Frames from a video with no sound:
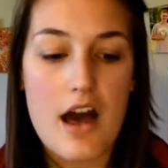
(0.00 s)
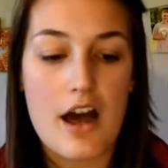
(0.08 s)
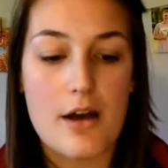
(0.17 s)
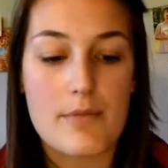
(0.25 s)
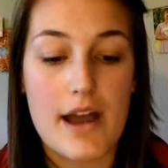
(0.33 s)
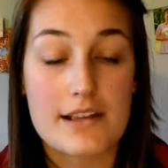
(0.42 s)

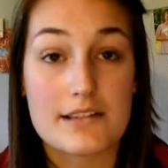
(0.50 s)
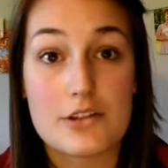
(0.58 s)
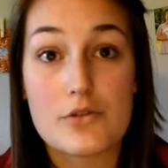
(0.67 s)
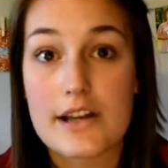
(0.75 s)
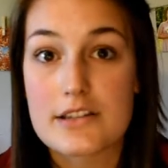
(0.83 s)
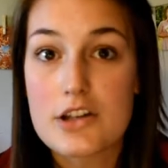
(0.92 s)
As
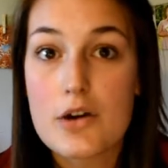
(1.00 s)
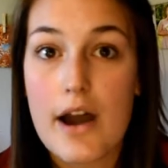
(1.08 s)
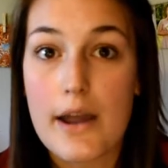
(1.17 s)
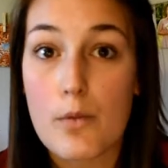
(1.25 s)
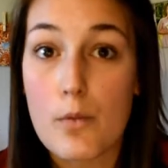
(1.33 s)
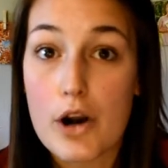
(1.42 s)
you guys know,
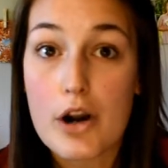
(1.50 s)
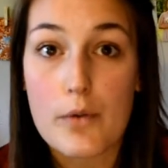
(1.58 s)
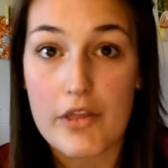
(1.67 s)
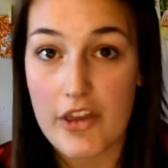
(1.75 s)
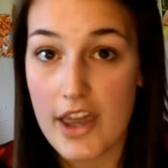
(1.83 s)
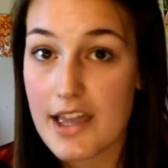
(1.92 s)
I work
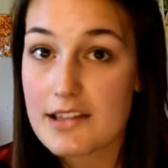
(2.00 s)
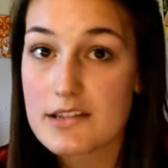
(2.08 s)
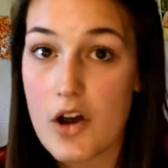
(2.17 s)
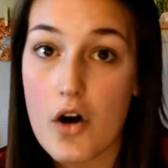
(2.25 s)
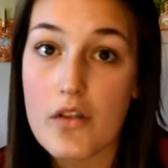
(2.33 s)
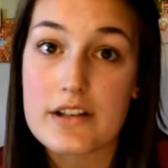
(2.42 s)
with
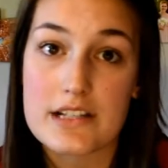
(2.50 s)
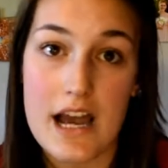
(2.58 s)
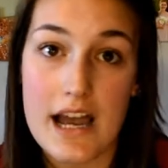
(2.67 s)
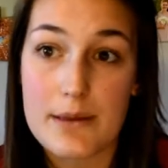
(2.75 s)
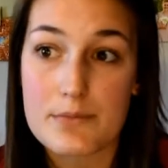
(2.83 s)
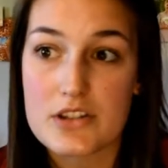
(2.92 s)
kids all the
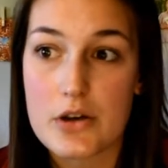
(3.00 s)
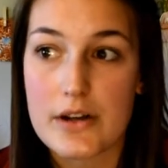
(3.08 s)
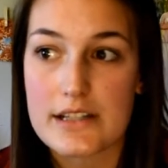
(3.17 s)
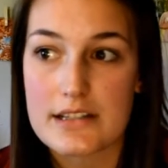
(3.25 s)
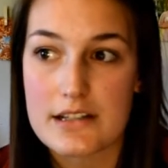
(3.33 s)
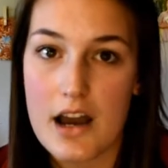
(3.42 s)
time, so
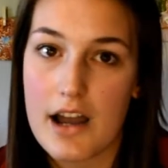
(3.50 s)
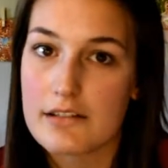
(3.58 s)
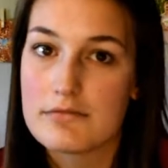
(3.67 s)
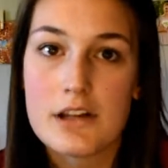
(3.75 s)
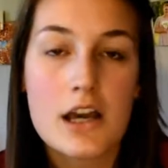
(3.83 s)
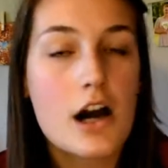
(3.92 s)
it's
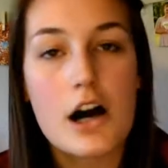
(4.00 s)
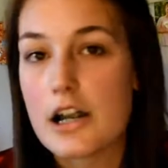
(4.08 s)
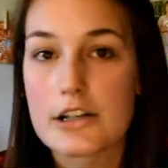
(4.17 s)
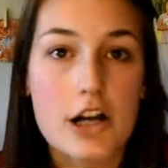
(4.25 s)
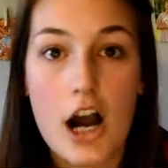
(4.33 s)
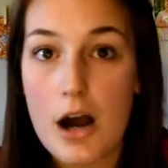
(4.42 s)
not
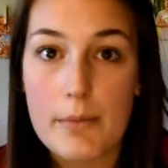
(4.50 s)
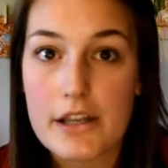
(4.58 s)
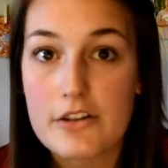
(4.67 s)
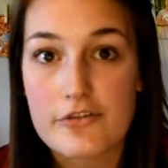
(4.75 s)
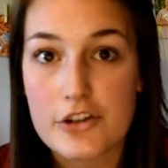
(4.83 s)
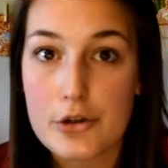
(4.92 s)

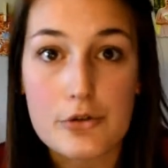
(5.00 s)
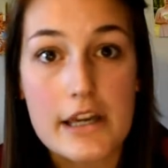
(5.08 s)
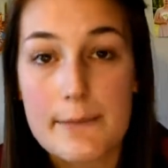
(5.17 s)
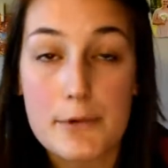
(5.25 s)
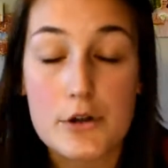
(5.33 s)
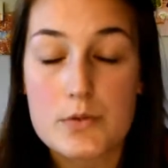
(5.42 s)
uncommon for you to
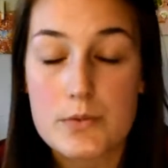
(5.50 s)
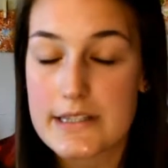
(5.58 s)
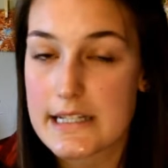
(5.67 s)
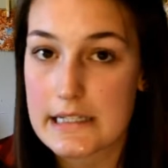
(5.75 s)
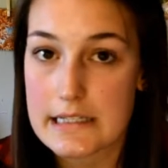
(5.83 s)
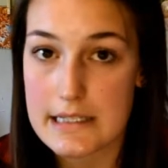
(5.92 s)
get multiple
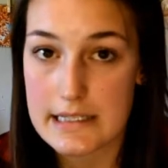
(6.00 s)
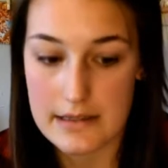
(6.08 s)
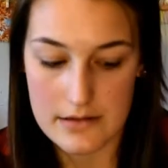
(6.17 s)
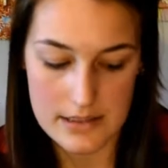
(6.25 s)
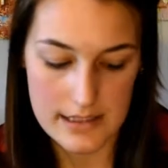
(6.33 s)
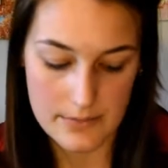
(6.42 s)
sicknesses
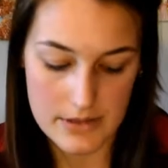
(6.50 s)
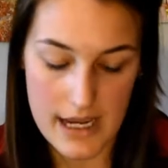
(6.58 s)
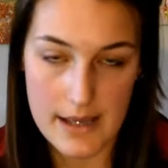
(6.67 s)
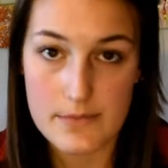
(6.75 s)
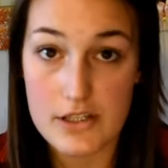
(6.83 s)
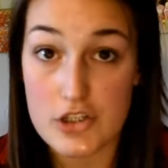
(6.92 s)
at the same
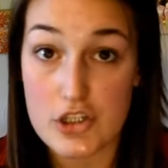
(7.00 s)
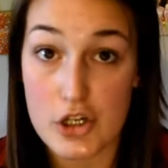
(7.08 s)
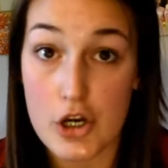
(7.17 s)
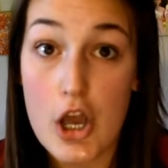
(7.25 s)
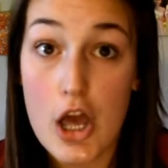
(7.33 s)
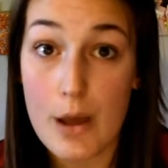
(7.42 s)
time since
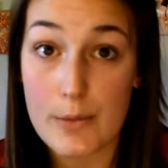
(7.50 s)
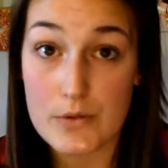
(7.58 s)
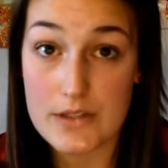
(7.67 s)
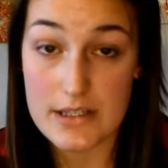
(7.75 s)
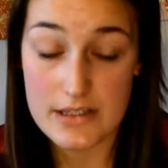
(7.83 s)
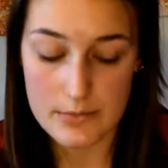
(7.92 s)
your
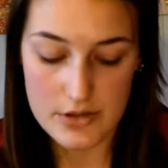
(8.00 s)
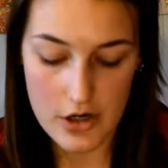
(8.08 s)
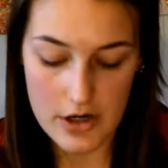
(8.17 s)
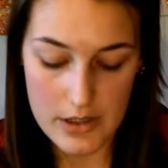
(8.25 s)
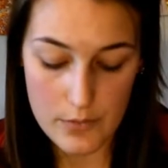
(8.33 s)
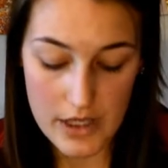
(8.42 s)
immune system's
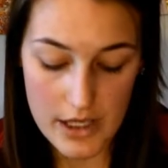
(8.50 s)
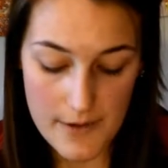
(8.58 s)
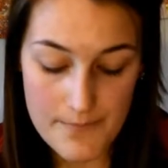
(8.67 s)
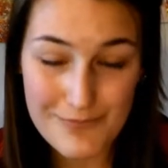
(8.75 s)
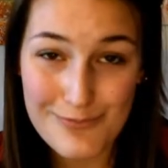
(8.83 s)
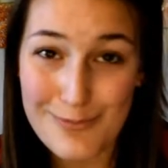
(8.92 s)
already weak.